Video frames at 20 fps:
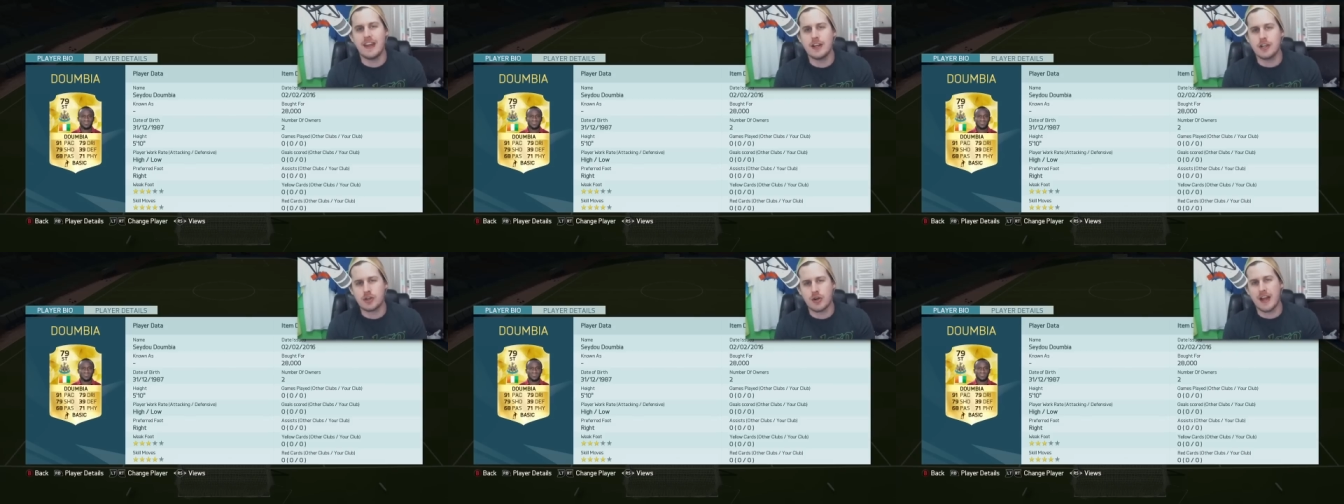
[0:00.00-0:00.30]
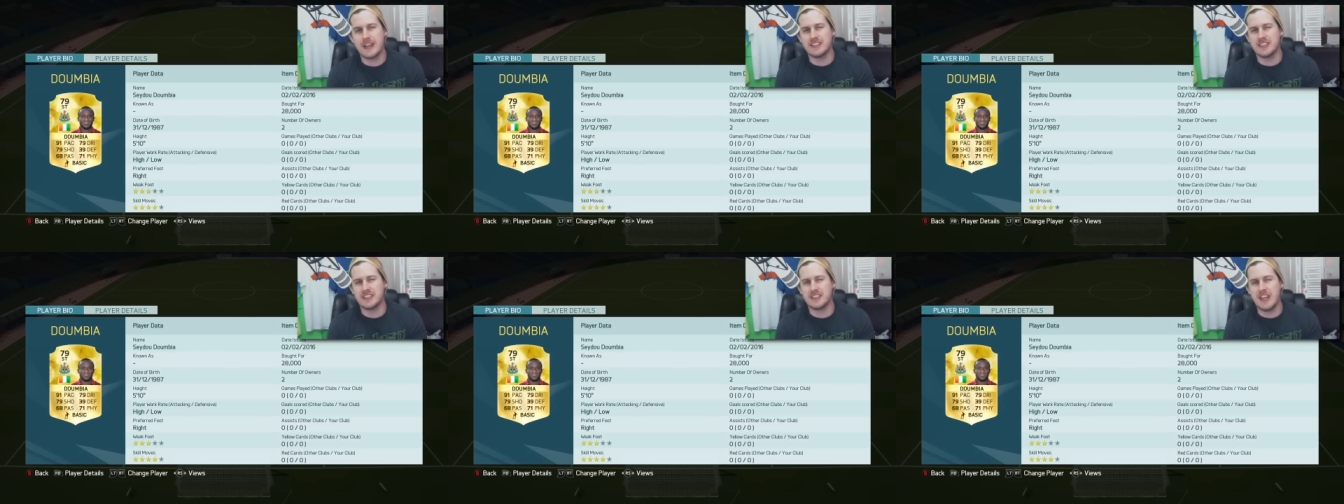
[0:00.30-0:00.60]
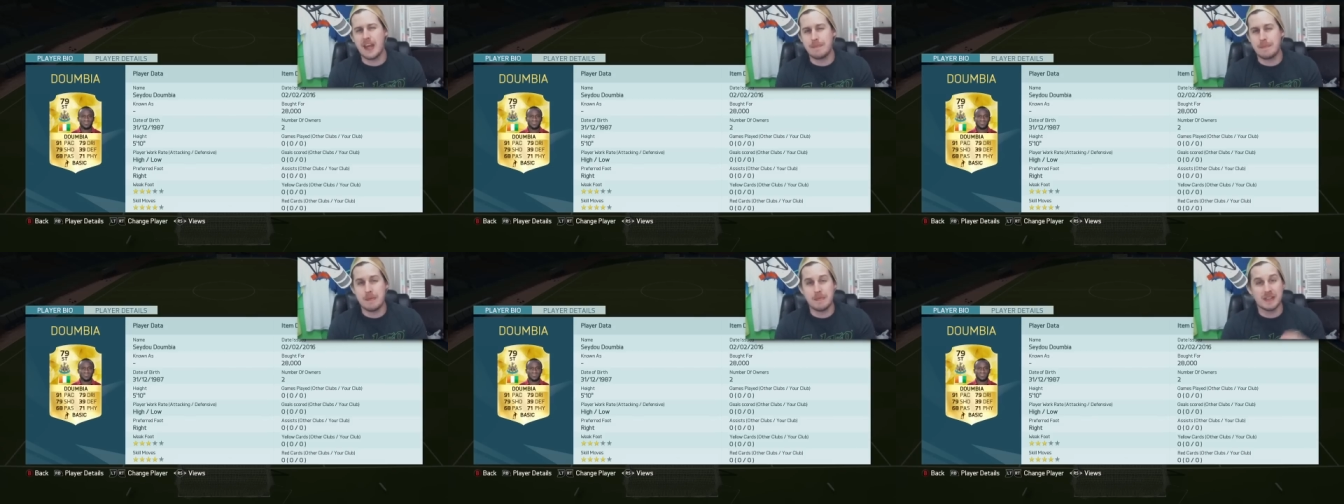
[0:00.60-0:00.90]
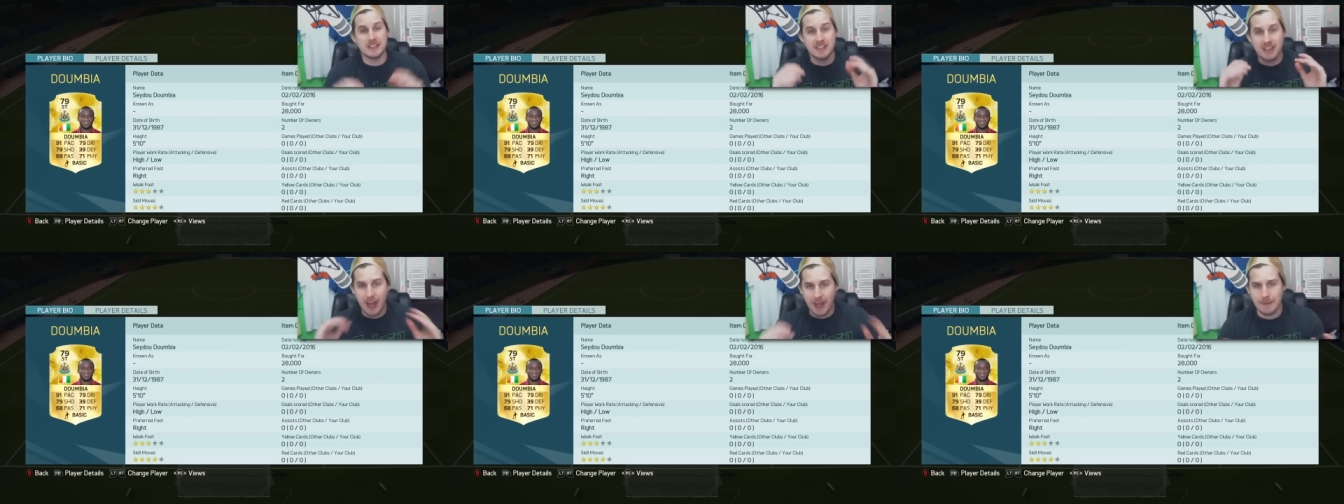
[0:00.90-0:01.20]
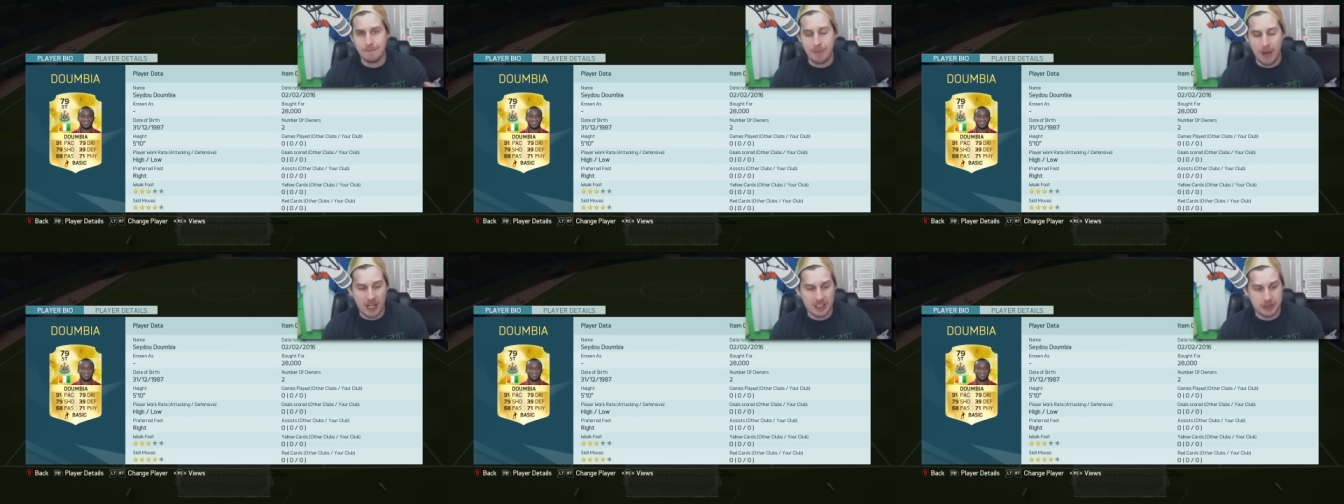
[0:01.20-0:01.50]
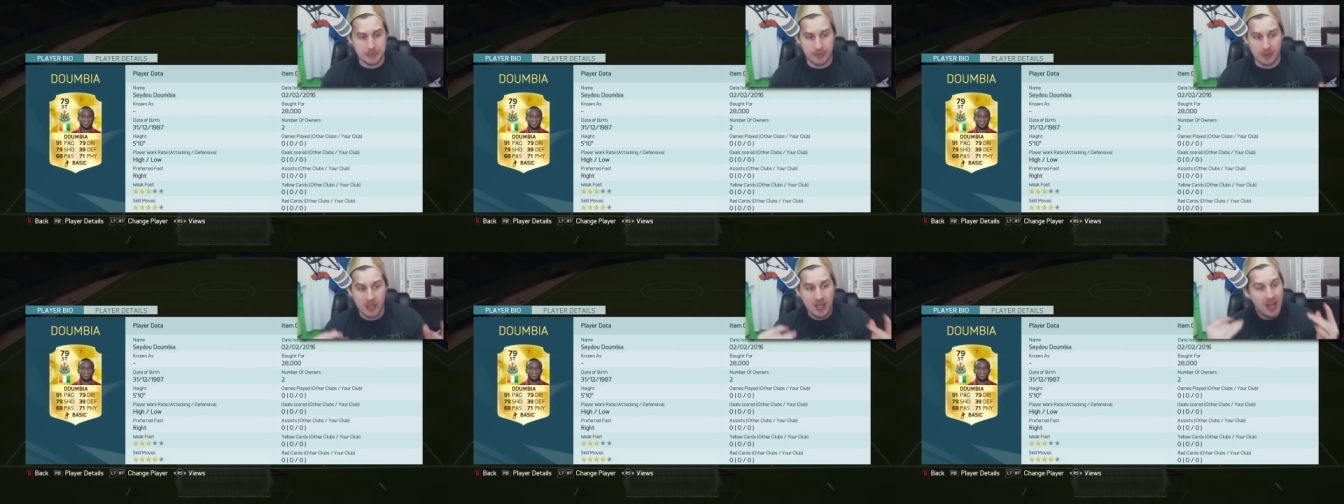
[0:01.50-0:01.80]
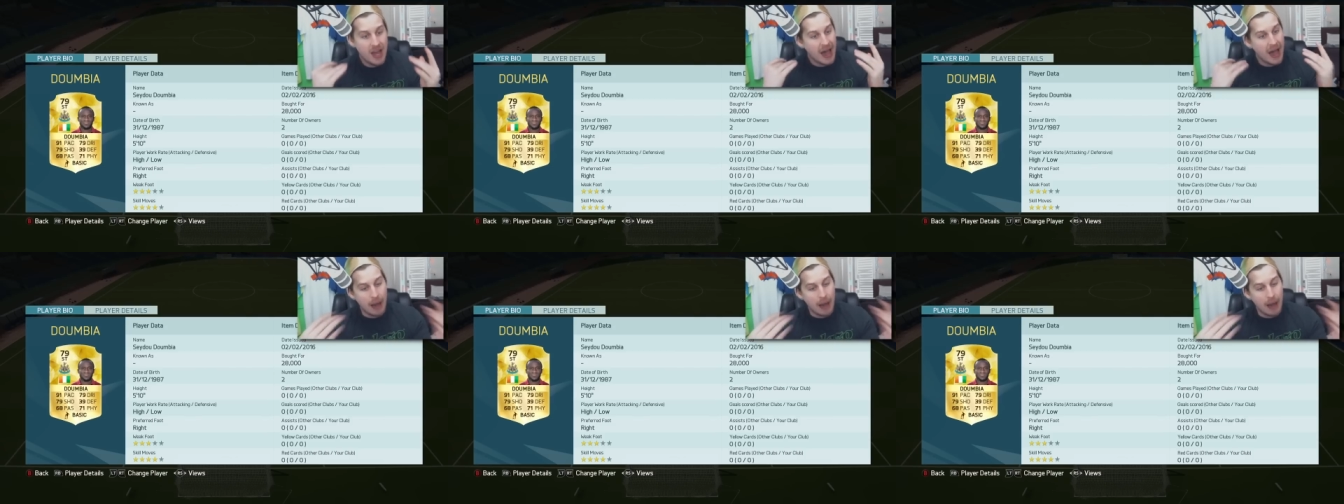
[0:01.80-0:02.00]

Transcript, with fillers: and ten tries to snipe him. It's not impossible.